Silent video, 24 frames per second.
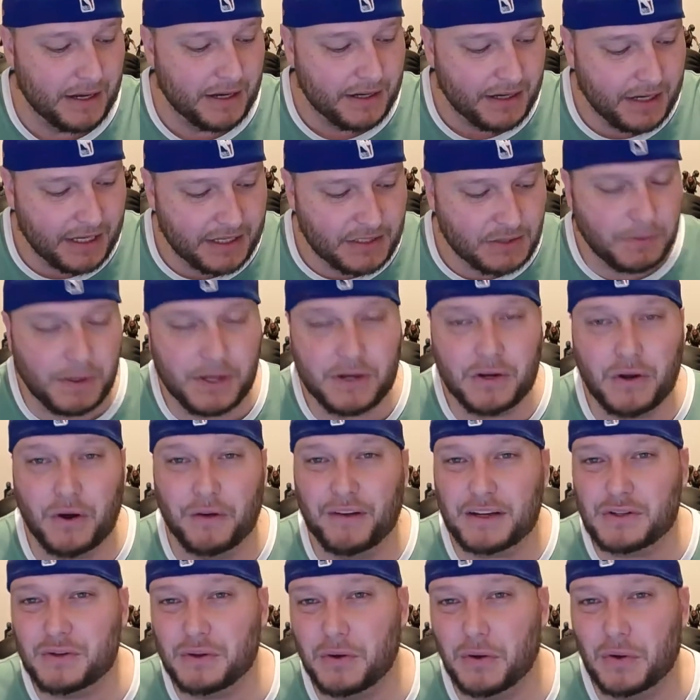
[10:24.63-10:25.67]
Next one, I've
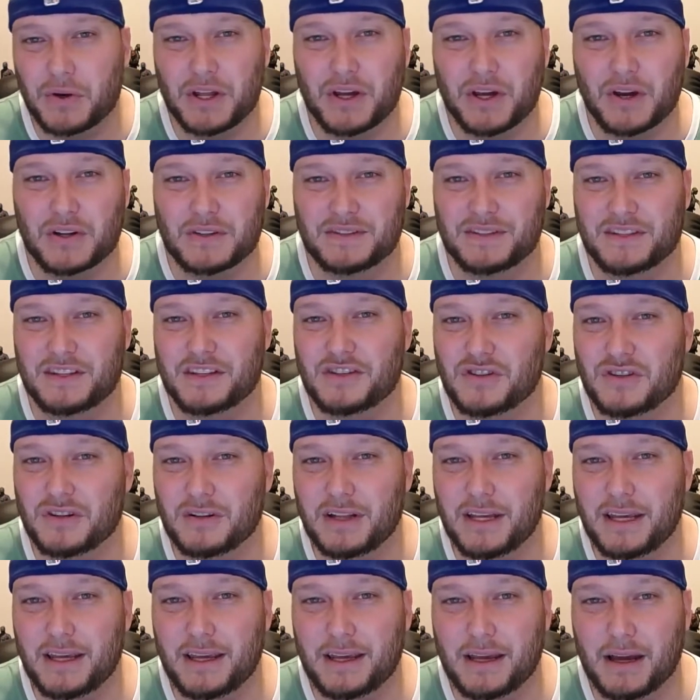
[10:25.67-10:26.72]
actually already got
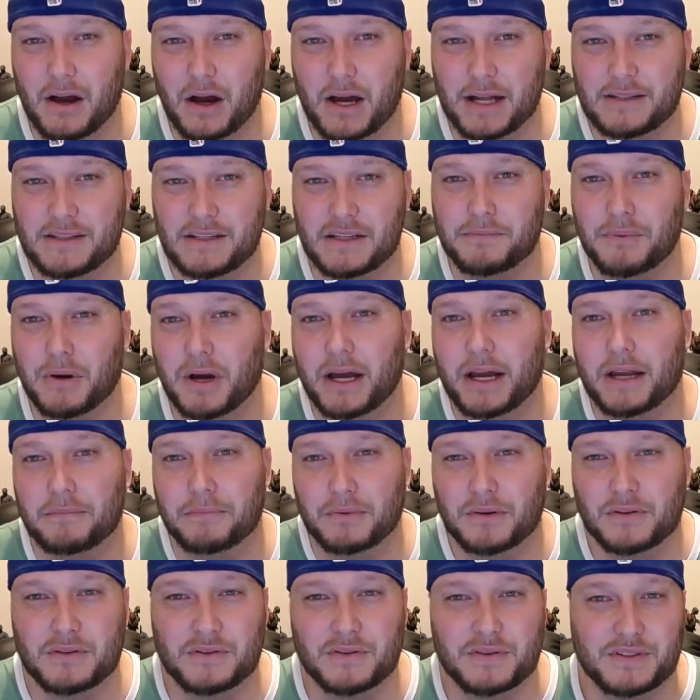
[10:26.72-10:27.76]
digitally. I did buy
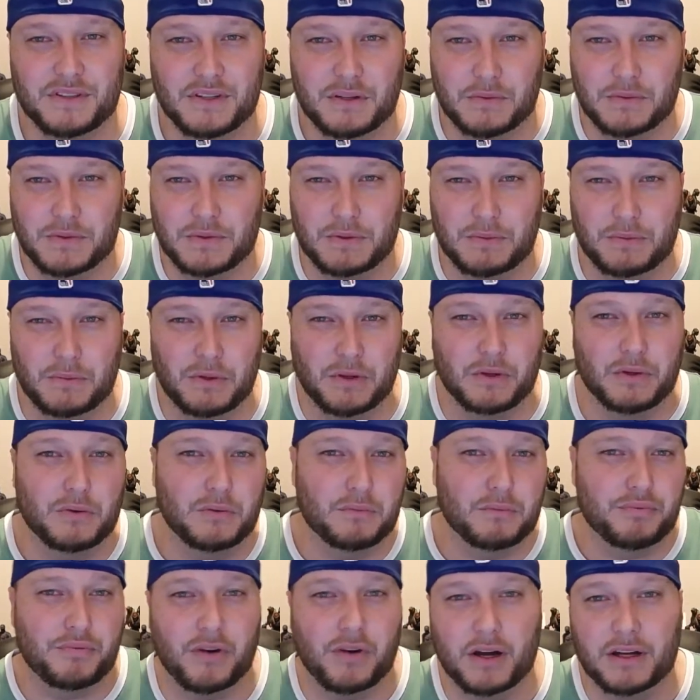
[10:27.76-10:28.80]
it because there was a really
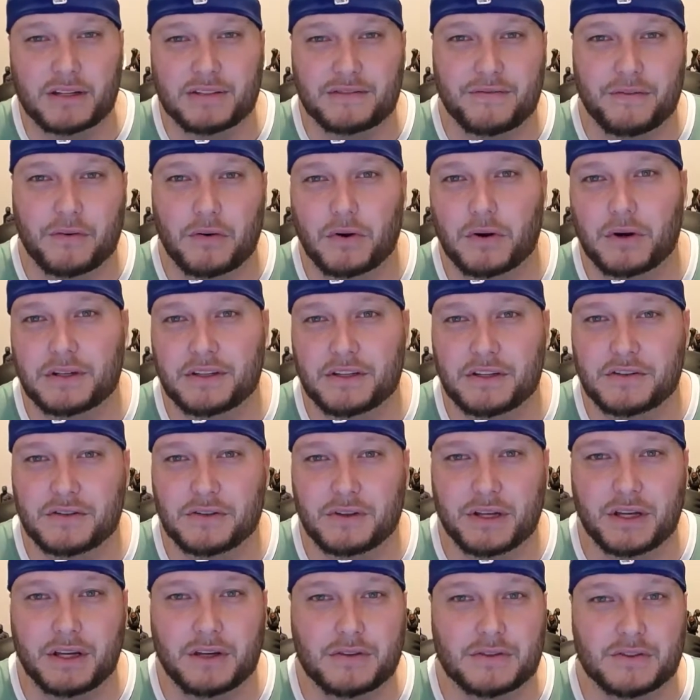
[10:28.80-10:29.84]
good price for it
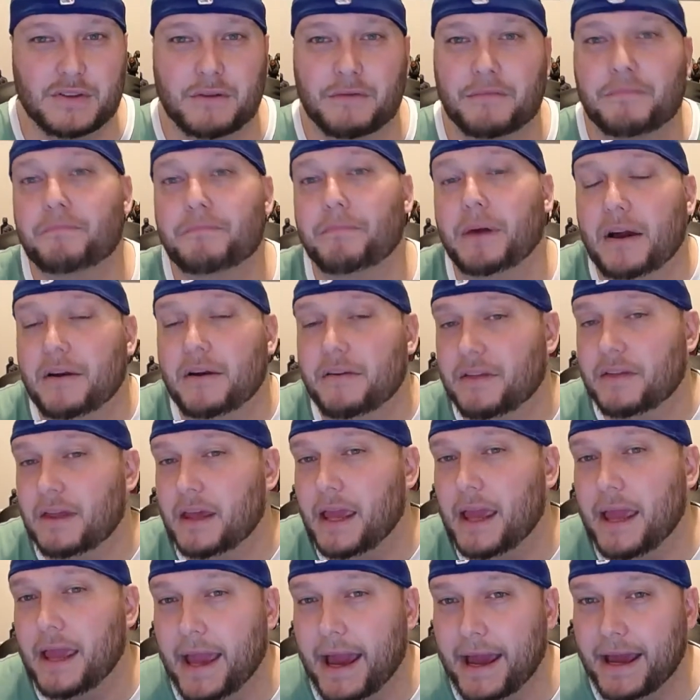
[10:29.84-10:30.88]
digitally because I'm part of the
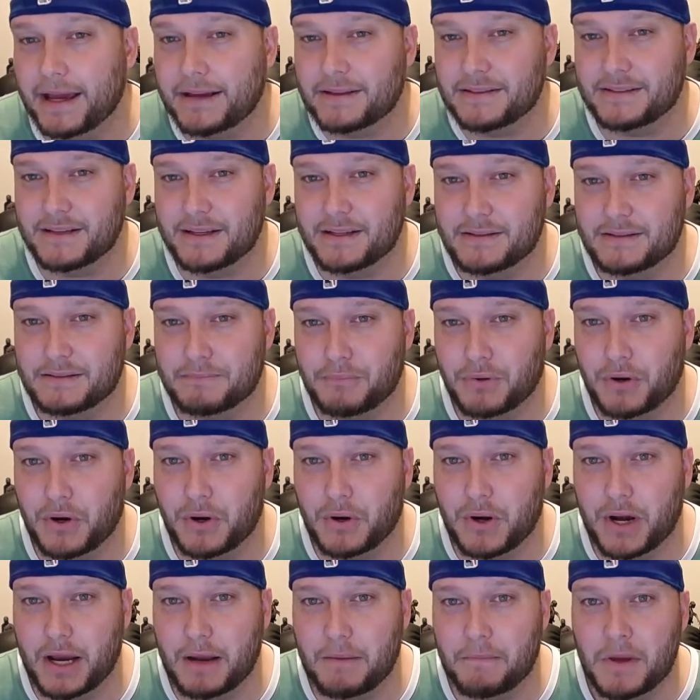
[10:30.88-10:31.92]
EA Access
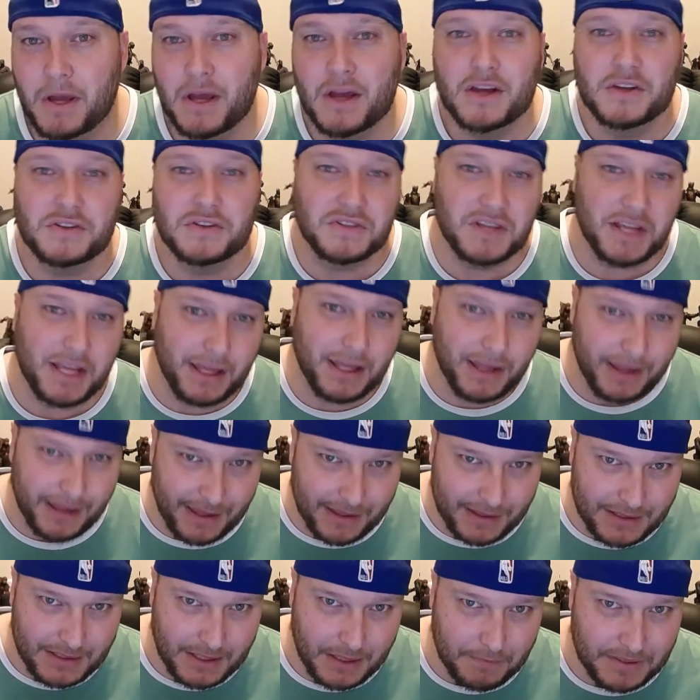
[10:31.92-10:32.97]
program. So you get
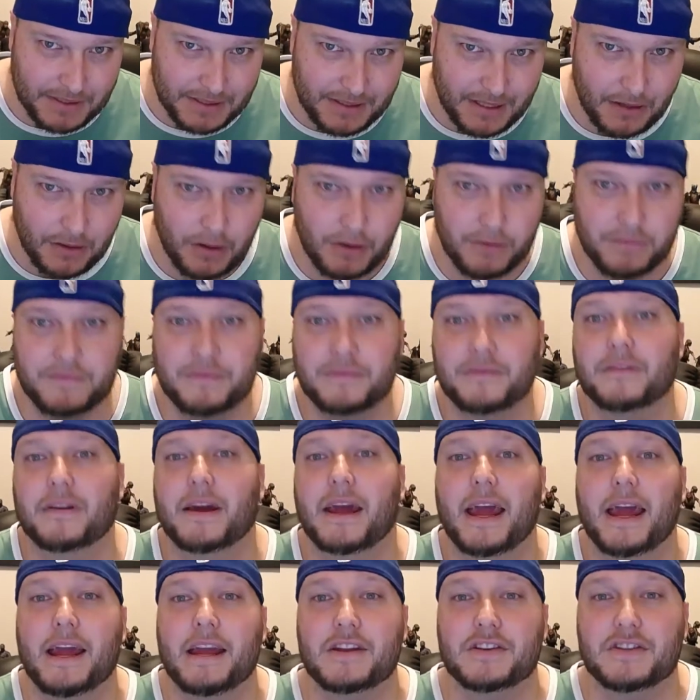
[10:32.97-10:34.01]
the 10% off
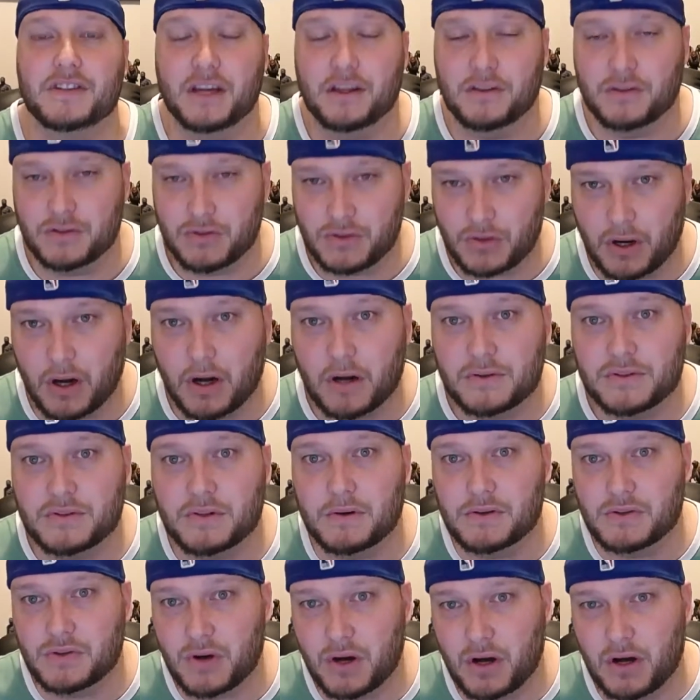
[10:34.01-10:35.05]
and you get the trial.
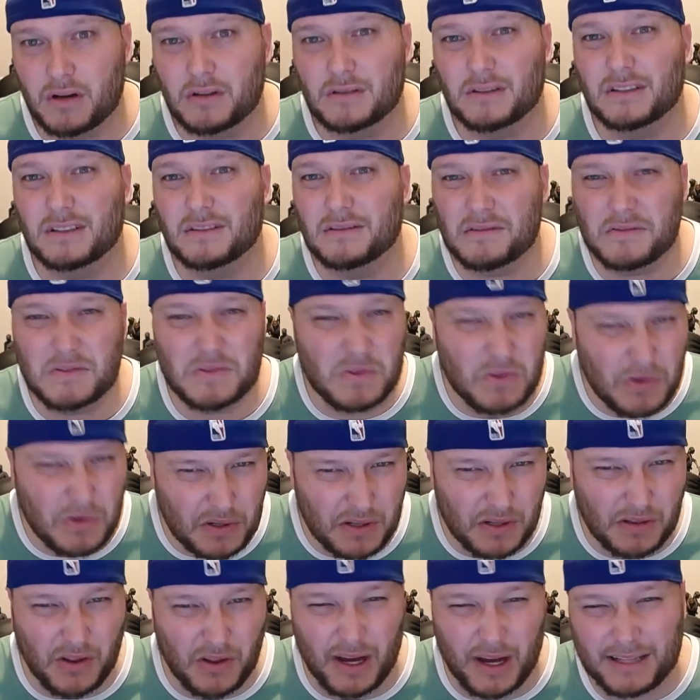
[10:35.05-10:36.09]
So I trialed it, I
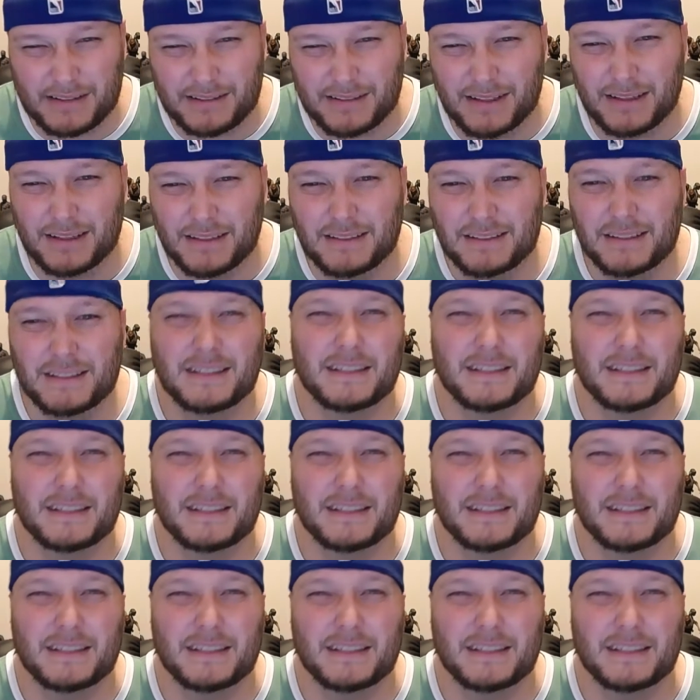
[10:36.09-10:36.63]
sort of liked it.